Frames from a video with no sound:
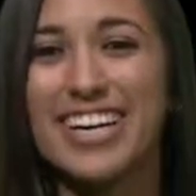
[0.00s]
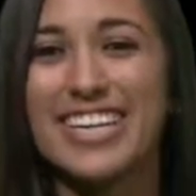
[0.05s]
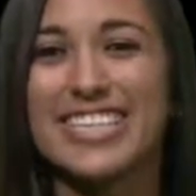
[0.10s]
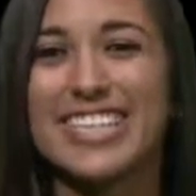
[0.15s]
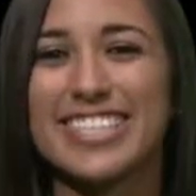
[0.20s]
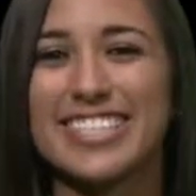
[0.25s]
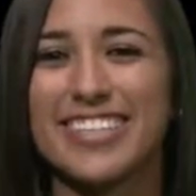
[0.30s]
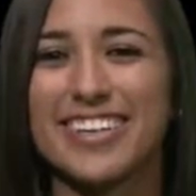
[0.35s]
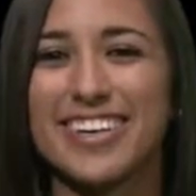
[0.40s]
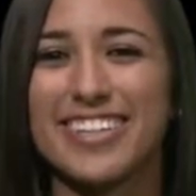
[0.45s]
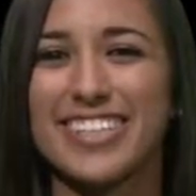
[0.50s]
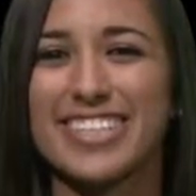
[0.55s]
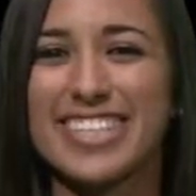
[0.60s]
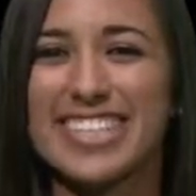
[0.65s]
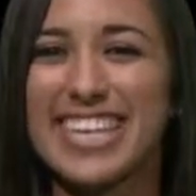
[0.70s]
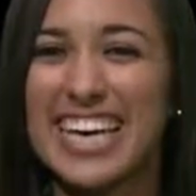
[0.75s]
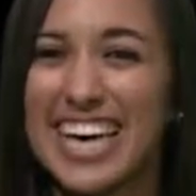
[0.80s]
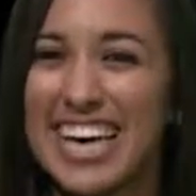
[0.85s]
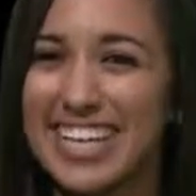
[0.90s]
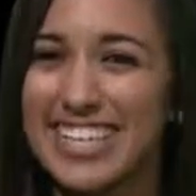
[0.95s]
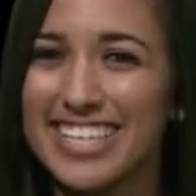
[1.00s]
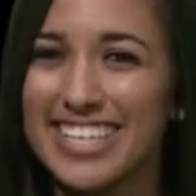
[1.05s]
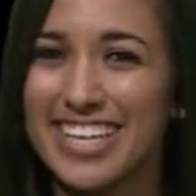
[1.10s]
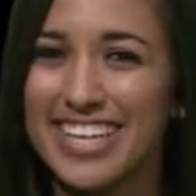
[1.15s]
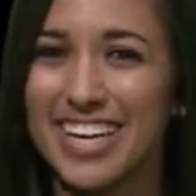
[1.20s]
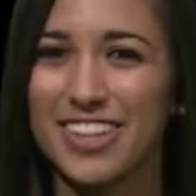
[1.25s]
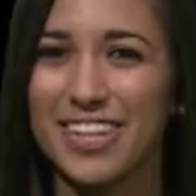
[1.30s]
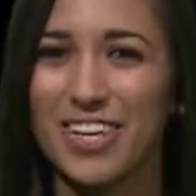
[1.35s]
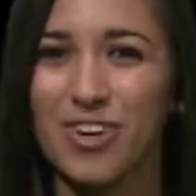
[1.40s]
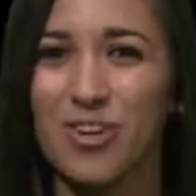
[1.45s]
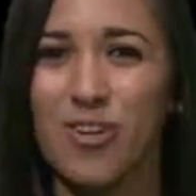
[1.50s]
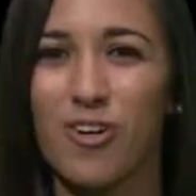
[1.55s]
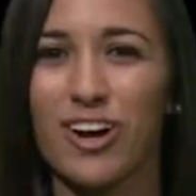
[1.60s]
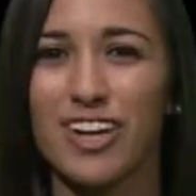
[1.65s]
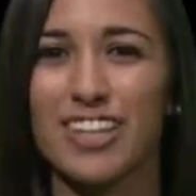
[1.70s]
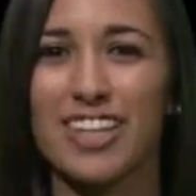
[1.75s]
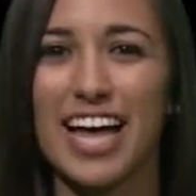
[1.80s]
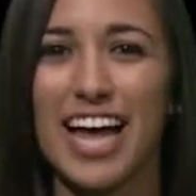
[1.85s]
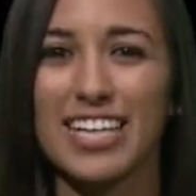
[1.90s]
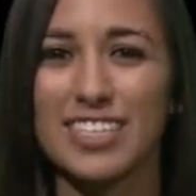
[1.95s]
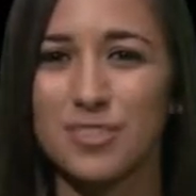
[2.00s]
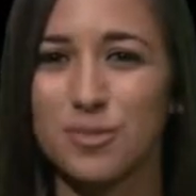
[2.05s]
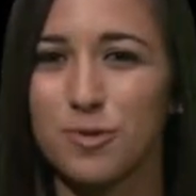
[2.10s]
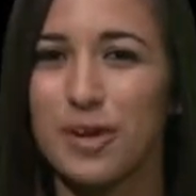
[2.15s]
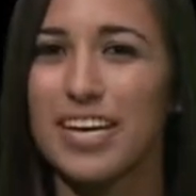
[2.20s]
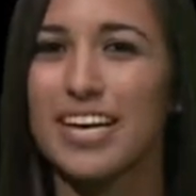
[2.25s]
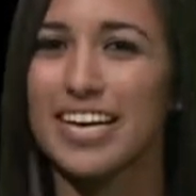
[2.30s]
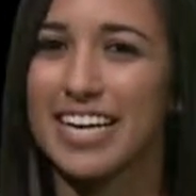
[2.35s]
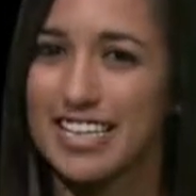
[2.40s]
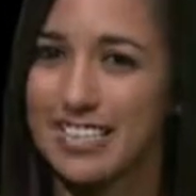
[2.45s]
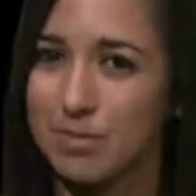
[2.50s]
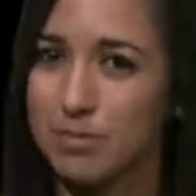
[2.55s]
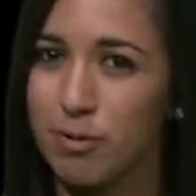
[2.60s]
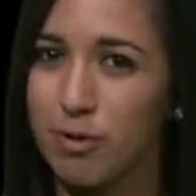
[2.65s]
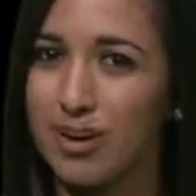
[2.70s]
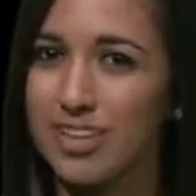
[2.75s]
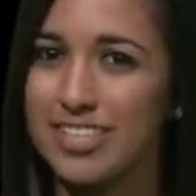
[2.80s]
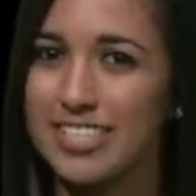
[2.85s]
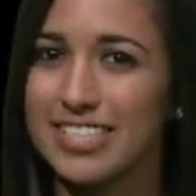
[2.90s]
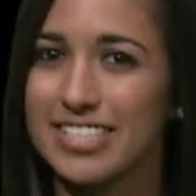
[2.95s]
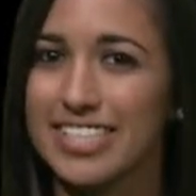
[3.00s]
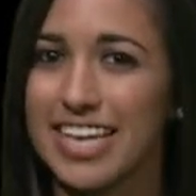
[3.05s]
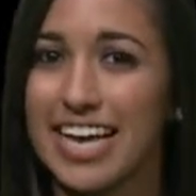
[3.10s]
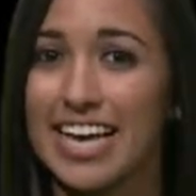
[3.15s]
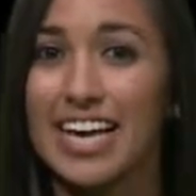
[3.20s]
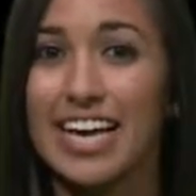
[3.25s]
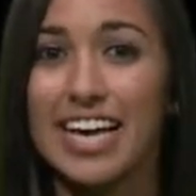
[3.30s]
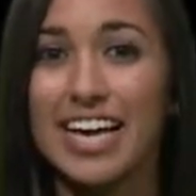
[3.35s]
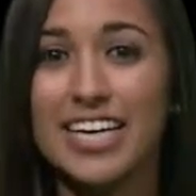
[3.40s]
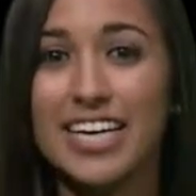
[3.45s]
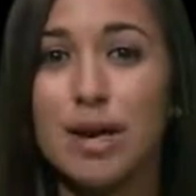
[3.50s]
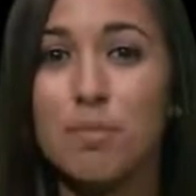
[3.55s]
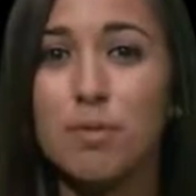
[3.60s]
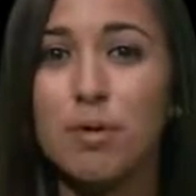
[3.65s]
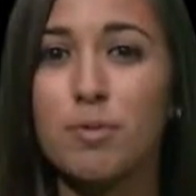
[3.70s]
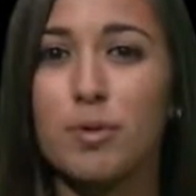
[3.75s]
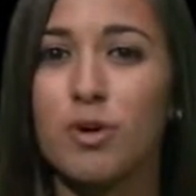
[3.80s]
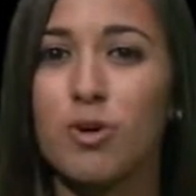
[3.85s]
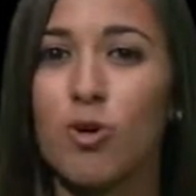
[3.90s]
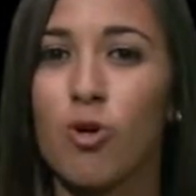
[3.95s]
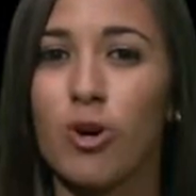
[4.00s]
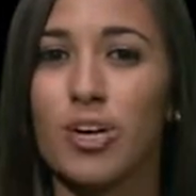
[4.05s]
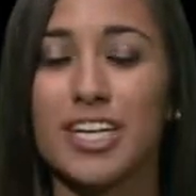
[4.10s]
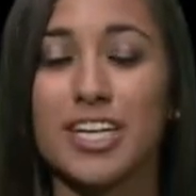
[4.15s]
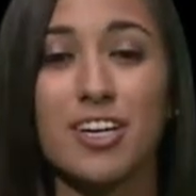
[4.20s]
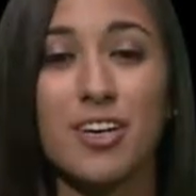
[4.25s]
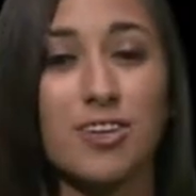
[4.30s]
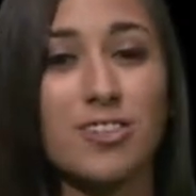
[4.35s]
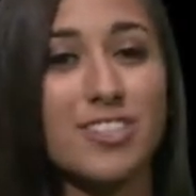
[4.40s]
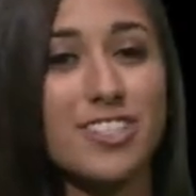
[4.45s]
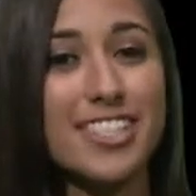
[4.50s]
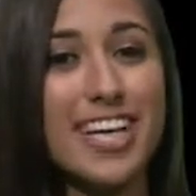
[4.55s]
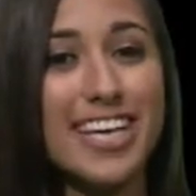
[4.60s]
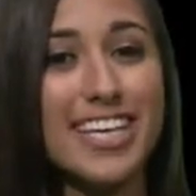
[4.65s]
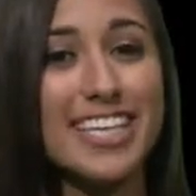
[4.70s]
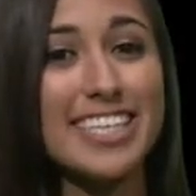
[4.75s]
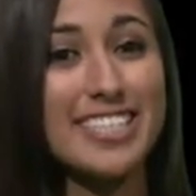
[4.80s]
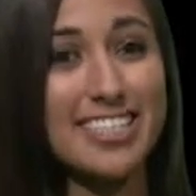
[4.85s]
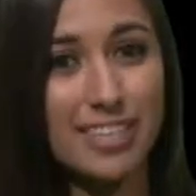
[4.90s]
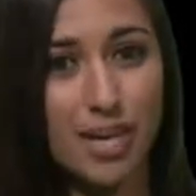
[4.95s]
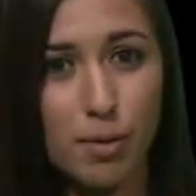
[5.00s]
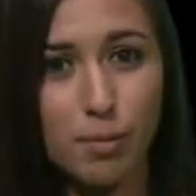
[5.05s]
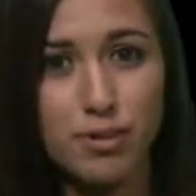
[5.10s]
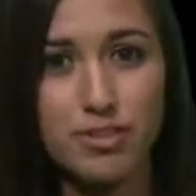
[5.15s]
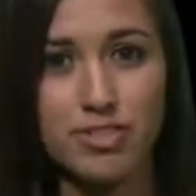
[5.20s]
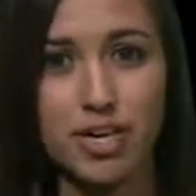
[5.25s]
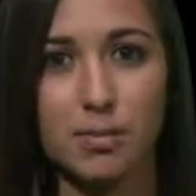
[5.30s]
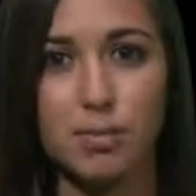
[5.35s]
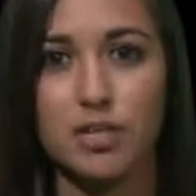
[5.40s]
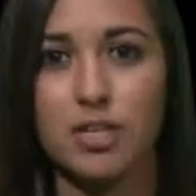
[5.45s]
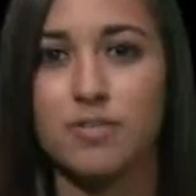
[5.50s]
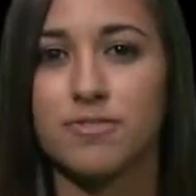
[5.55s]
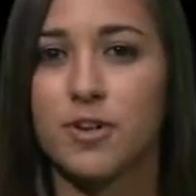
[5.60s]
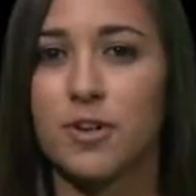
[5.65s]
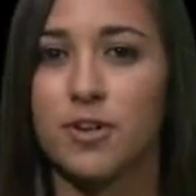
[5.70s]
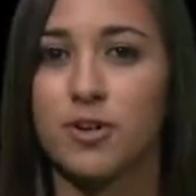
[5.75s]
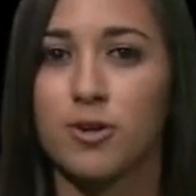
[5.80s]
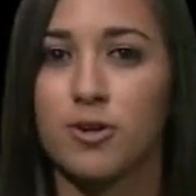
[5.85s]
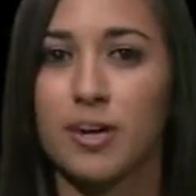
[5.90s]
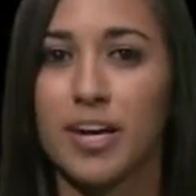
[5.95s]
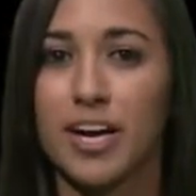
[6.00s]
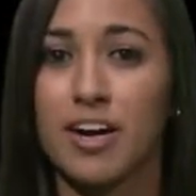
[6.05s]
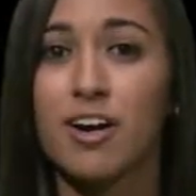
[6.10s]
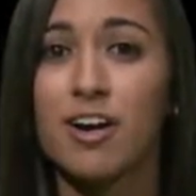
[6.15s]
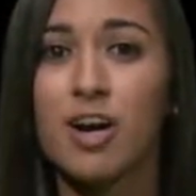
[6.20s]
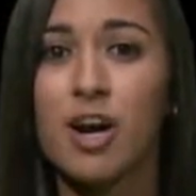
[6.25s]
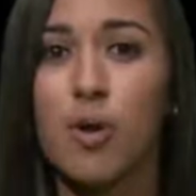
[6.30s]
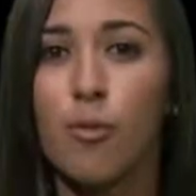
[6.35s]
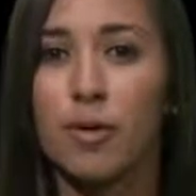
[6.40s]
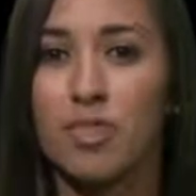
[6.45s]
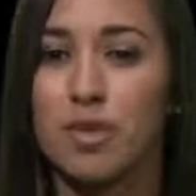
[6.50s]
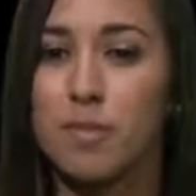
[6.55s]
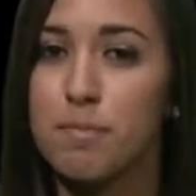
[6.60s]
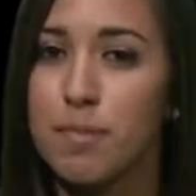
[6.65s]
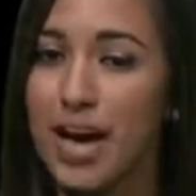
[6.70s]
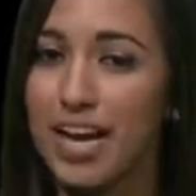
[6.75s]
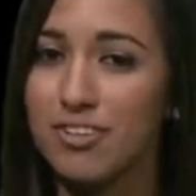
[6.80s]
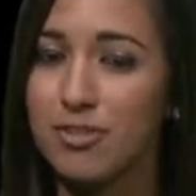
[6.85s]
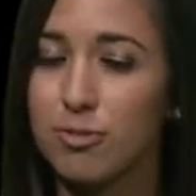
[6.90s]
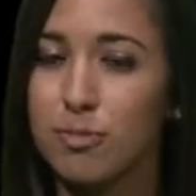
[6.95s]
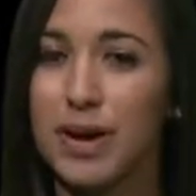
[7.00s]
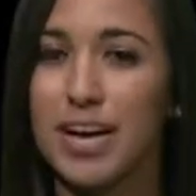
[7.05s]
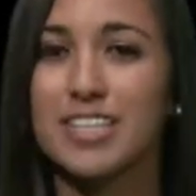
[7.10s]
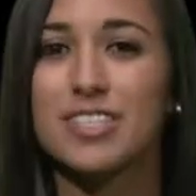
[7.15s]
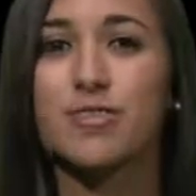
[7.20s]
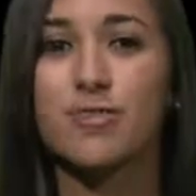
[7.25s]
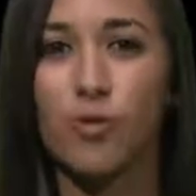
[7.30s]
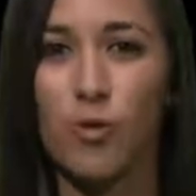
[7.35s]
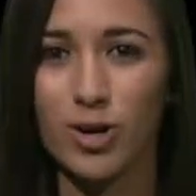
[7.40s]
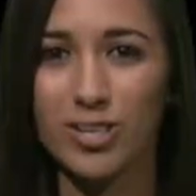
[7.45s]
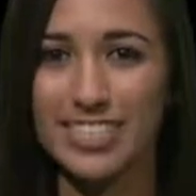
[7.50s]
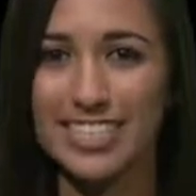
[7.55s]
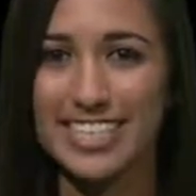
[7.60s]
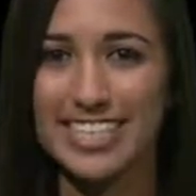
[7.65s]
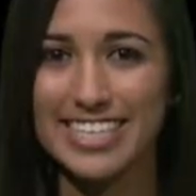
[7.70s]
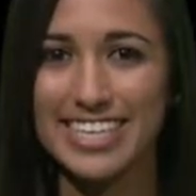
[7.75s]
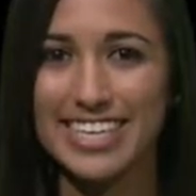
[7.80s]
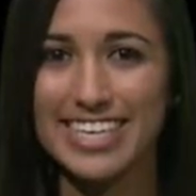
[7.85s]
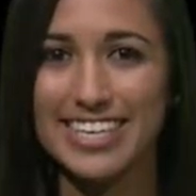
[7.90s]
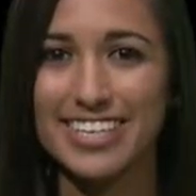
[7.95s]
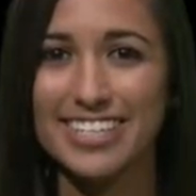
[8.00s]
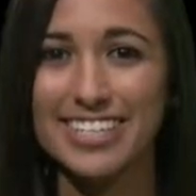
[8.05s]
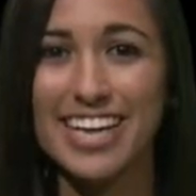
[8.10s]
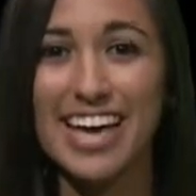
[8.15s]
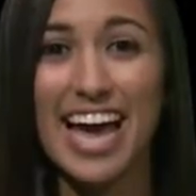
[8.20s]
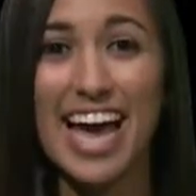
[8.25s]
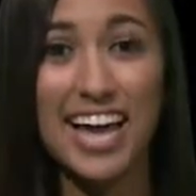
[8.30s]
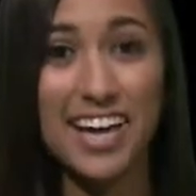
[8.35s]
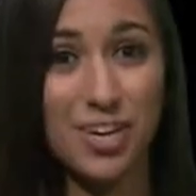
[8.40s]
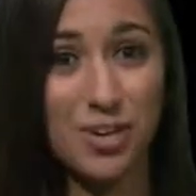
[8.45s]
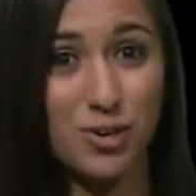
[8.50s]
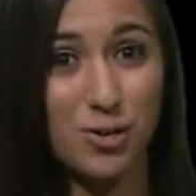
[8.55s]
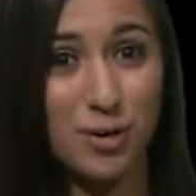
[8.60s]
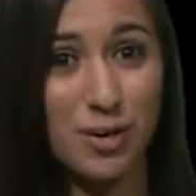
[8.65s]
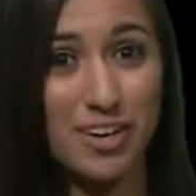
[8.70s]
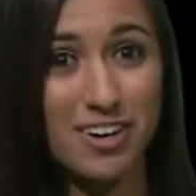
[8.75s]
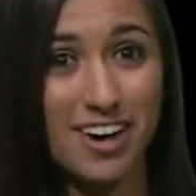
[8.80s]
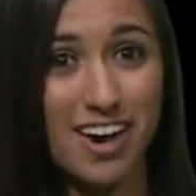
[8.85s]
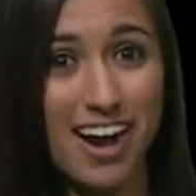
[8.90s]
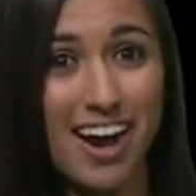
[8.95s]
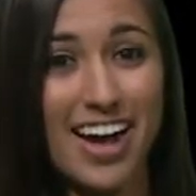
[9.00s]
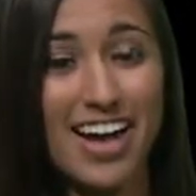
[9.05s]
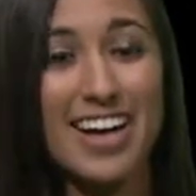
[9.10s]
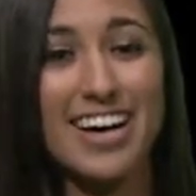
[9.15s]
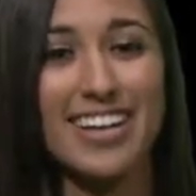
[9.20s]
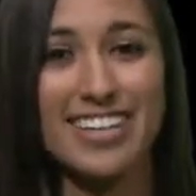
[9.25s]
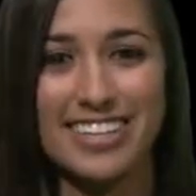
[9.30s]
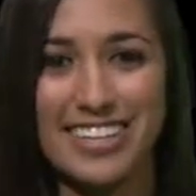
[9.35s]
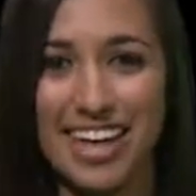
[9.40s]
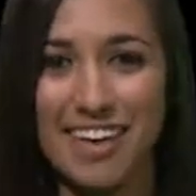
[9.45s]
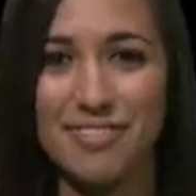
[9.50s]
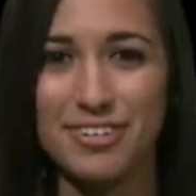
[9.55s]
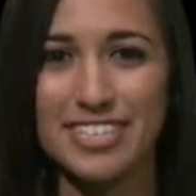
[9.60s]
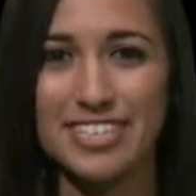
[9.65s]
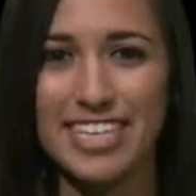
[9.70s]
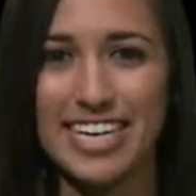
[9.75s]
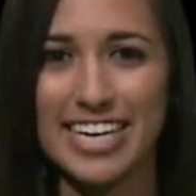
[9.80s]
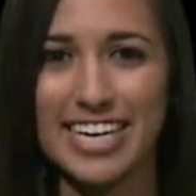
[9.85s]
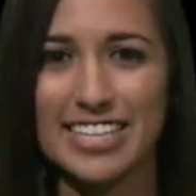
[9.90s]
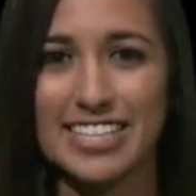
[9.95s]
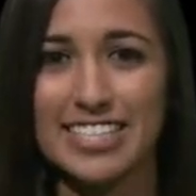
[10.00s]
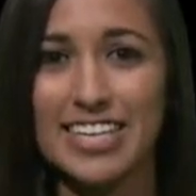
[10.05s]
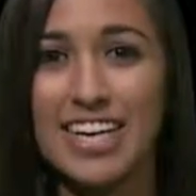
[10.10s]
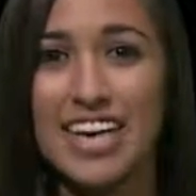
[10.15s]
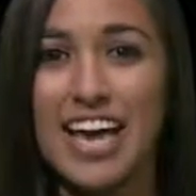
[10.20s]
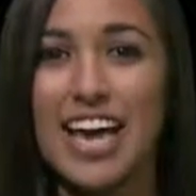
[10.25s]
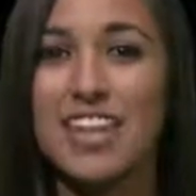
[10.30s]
This girl is killing it the court. Last week against Portland State, Kemper recorded her second double-double of her career with a match-best 14 kills and a career-high 11 digs.